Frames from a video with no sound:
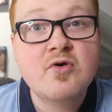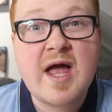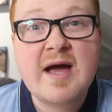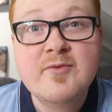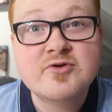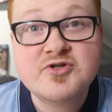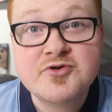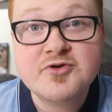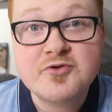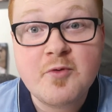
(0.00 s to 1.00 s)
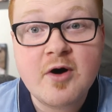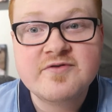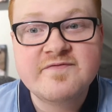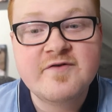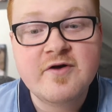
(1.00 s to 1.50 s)
look, how much do you
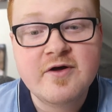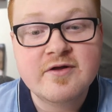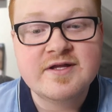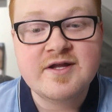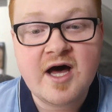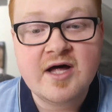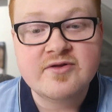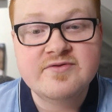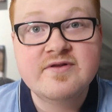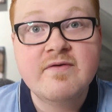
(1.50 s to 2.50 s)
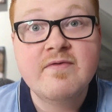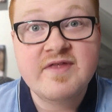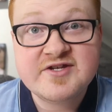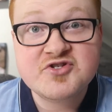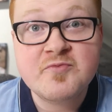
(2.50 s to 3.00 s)
want for Erling Haaland
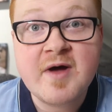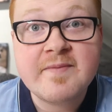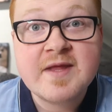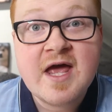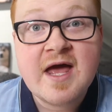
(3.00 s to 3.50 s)
this summer?